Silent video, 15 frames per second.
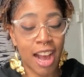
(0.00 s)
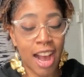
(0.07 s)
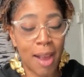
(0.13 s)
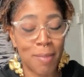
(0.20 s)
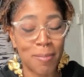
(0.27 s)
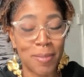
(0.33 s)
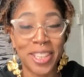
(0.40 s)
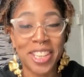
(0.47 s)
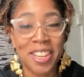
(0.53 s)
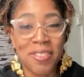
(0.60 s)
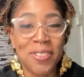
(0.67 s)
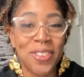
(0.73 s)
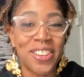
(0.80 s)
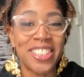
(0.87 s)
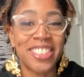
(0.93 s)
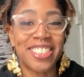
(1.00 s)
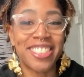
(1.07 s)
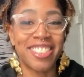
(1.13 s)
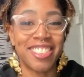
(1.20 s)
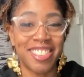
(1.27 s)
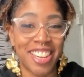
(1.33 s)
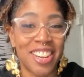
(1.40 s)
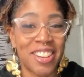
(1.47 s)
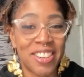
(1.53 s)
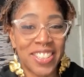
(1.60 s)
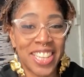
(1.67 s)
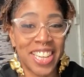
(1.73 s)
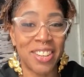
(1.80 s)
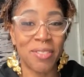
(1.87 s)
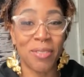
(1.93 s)
I'm looking forward to
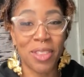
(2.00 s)
sharing it